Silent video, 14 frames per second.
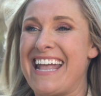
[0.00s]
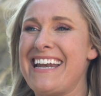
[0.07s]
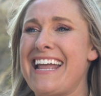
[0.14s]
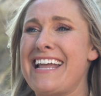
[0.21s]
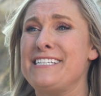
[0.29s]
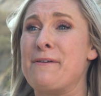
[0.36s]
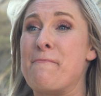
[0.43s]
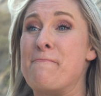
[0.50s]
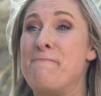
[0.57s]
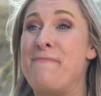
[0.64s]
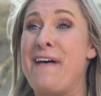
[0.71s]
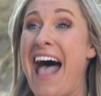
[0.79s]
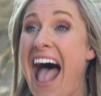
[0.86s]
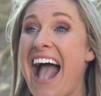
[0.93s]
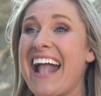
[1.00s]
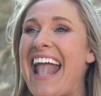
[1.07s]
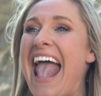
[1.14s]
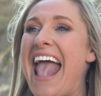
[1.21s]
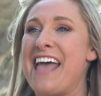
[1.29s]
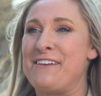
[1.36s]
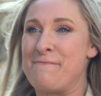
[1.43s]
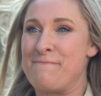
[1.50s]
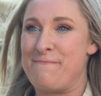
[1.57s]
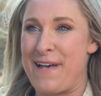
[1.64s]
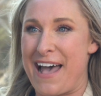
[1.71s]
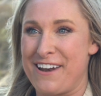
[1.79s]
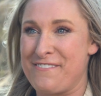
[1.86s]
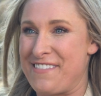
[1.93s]
It is back and
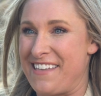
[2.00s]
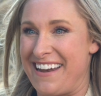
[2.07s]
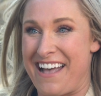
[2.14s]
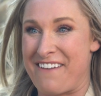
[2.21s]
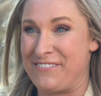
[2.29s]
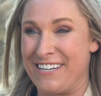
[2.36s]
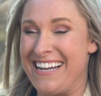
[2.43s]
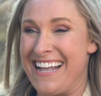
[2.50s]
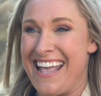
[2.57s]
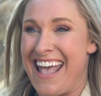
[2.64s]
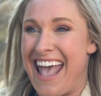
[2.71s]
better than ever.